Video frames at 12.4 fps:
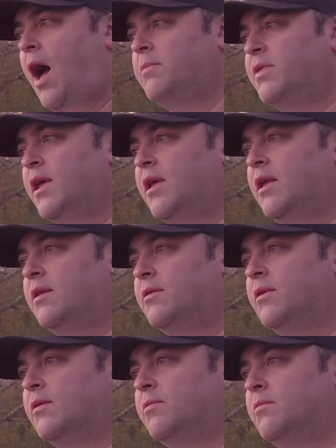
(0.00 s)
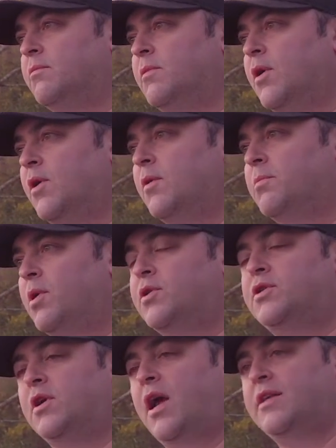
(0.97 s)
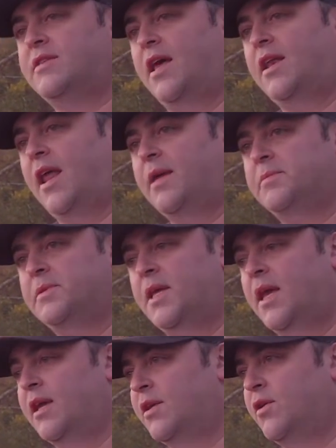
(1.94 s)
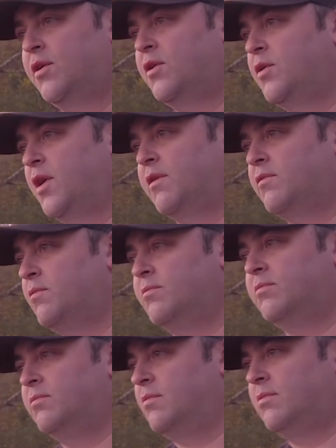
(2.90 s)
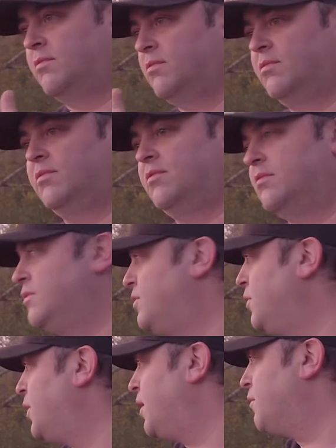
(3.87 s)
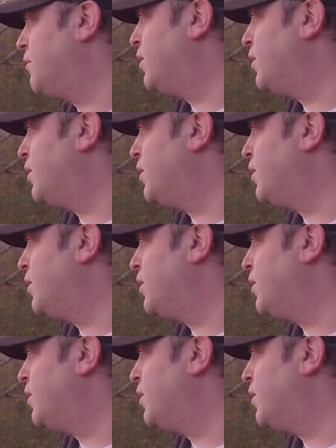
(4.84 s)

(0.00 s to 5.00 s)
I'm thinking Berkshire has that namesake and you're doing a, doing it